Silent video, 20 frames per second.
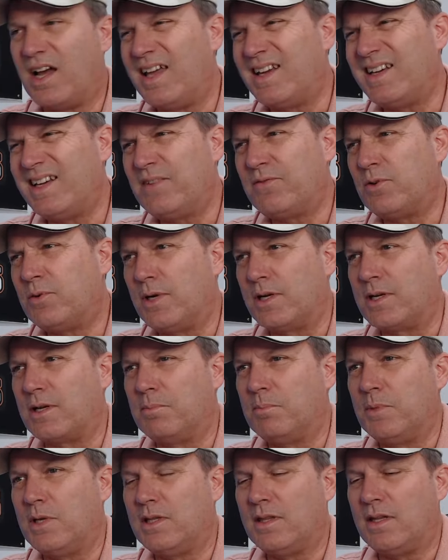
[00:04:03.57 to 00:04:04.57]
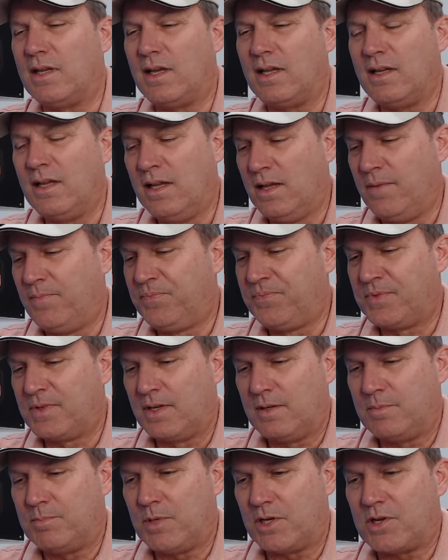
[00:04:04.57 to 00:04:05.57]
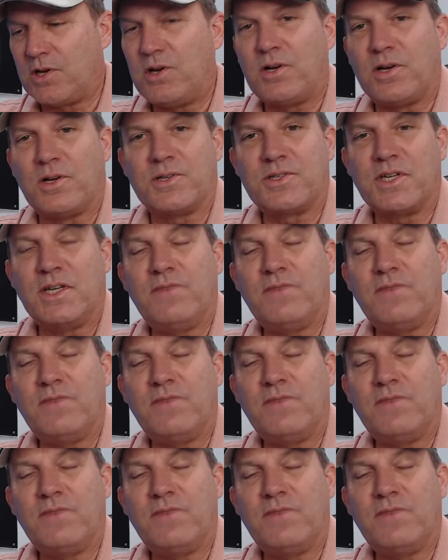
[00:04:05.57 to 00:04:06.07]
I never recommend that, because